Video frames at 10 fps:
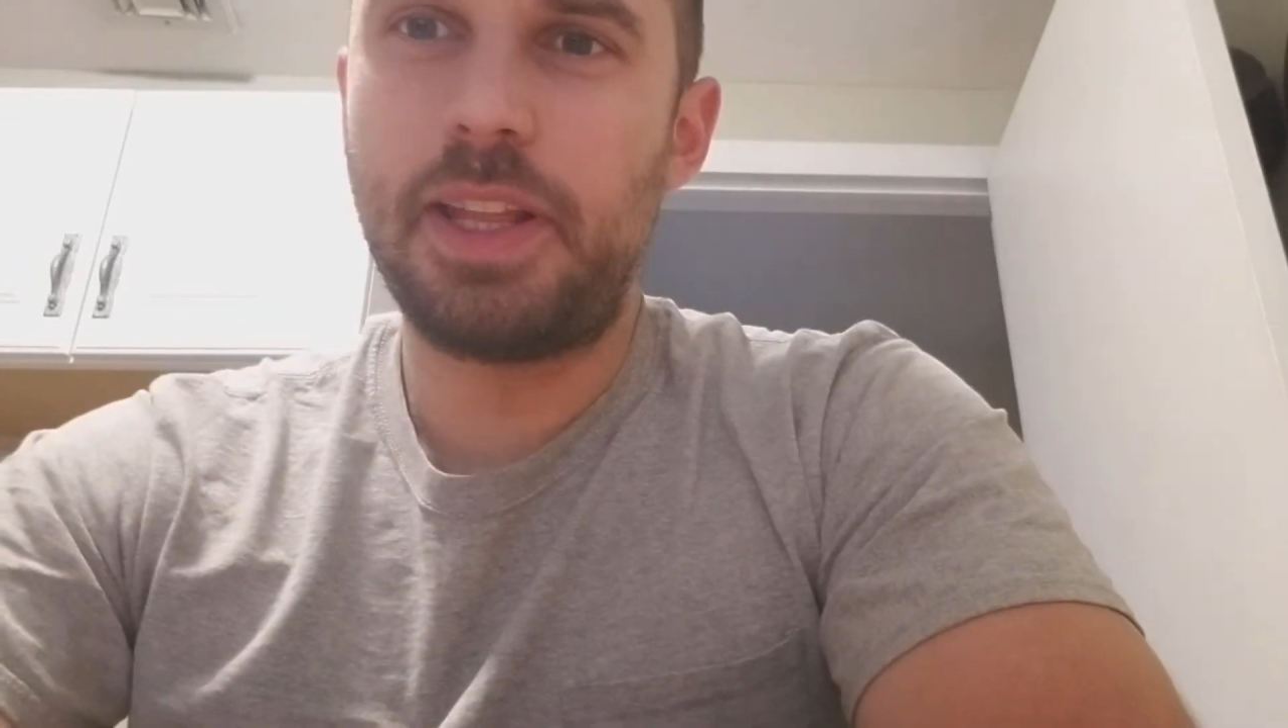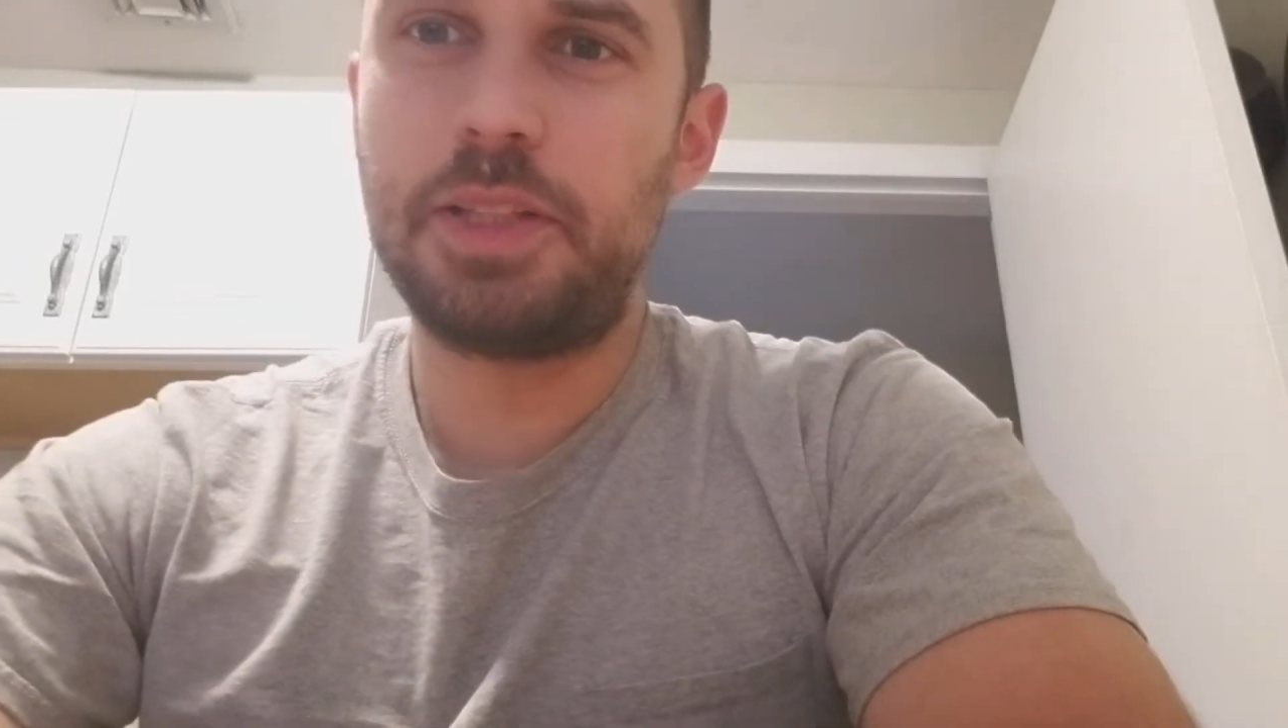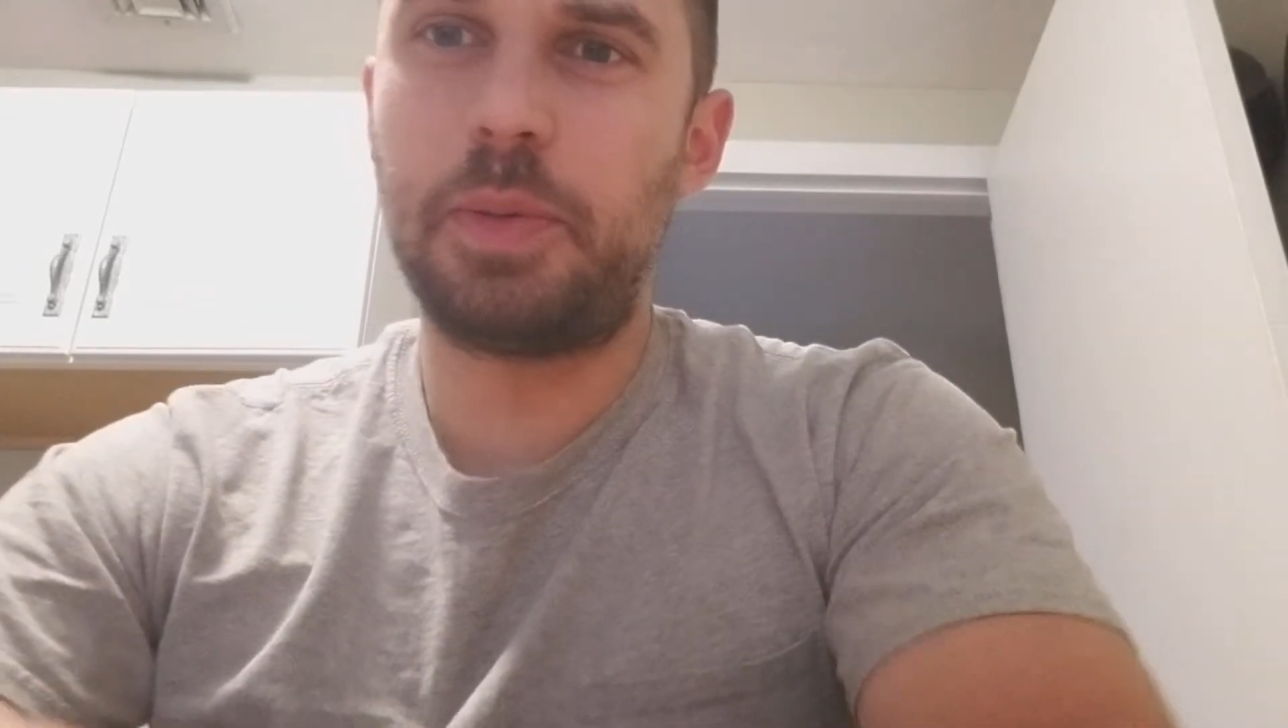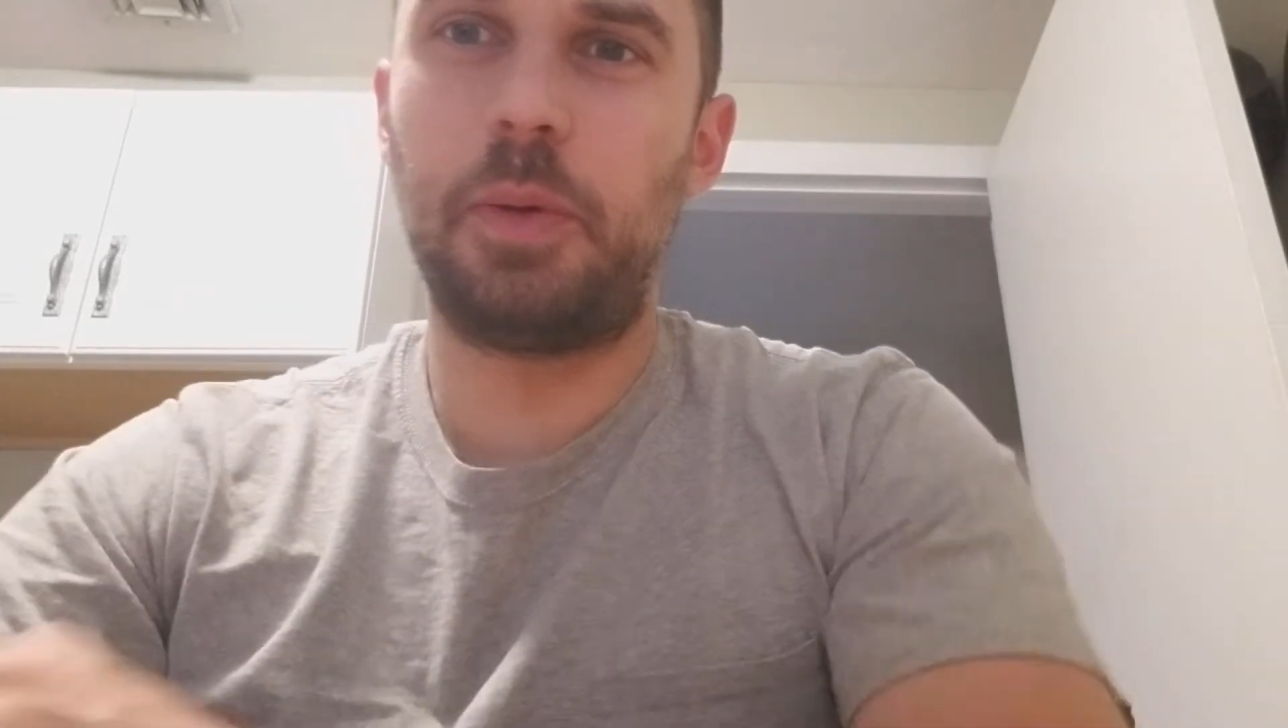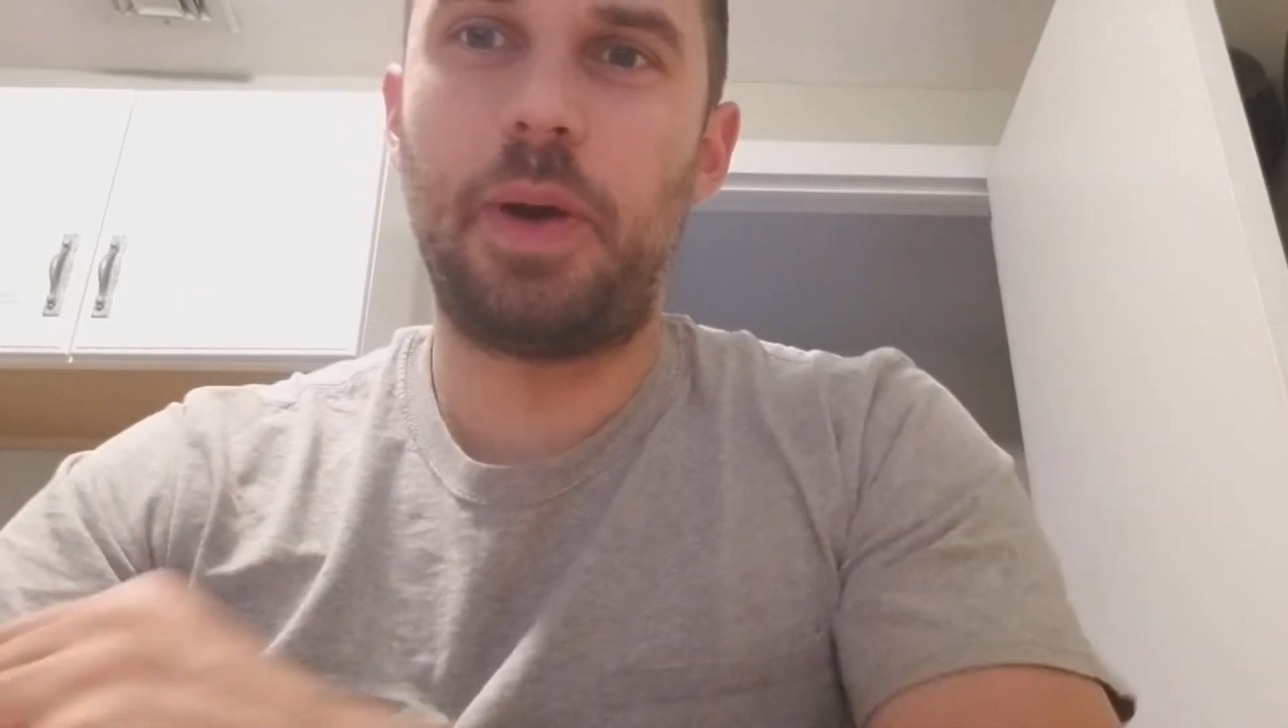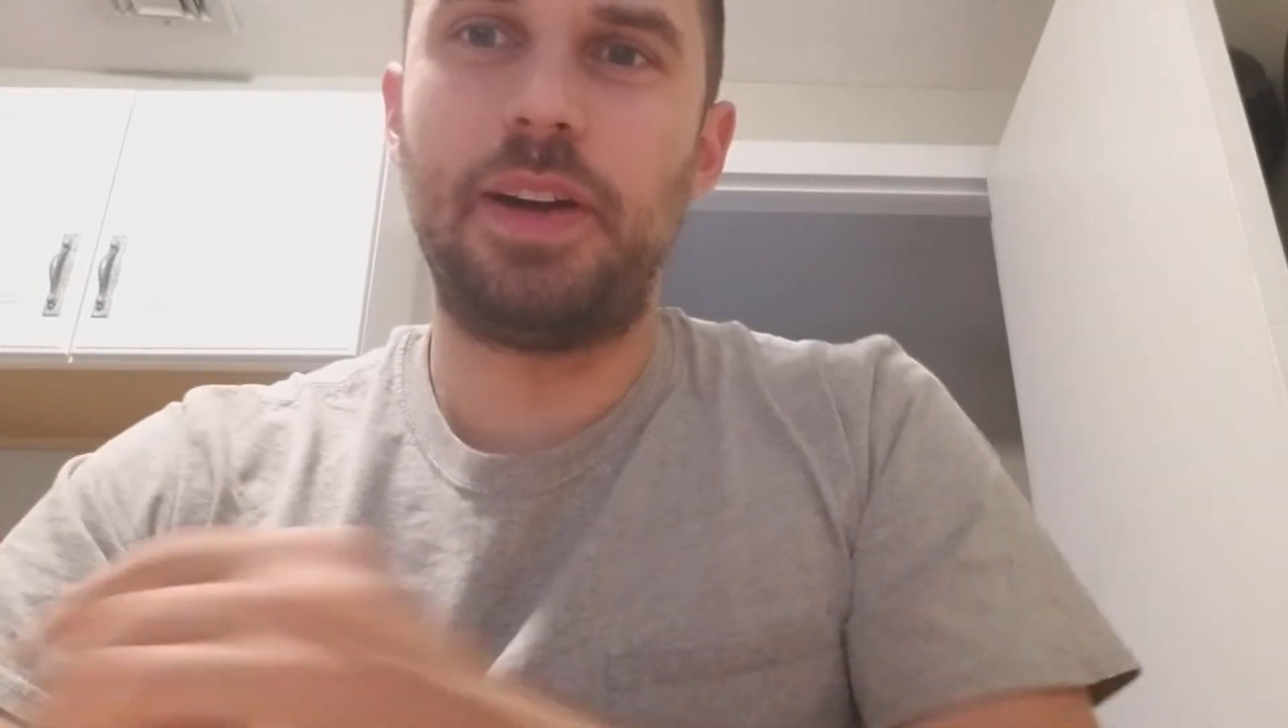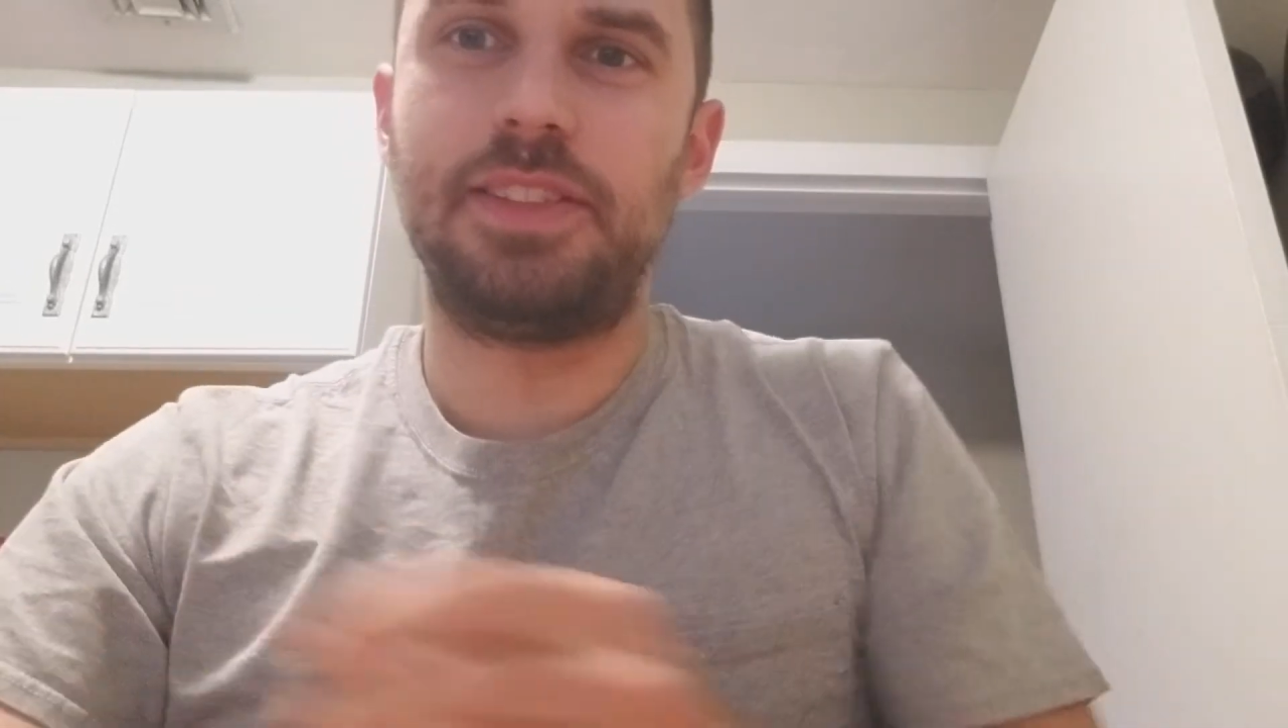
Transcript: It's been a while